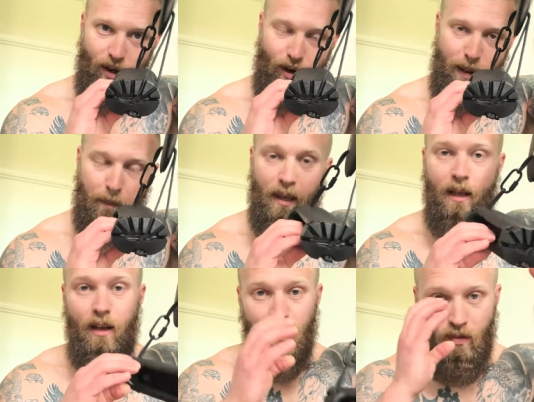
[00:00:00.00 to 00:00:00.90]
grip
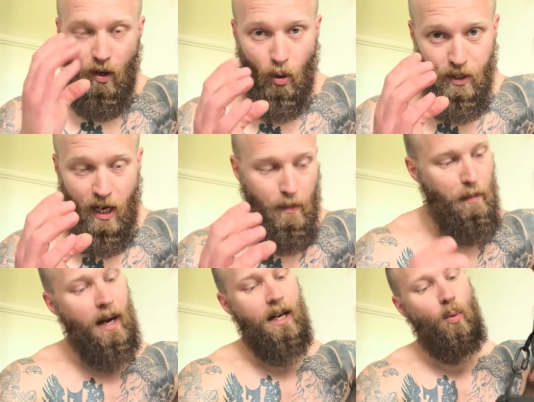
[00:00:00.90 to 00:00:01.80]
for holding up your
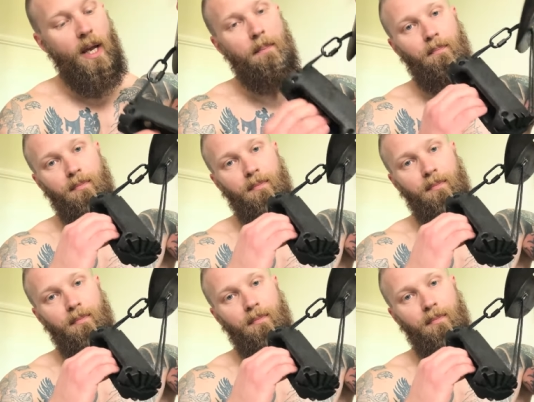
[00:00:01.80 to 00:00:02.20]
body weight,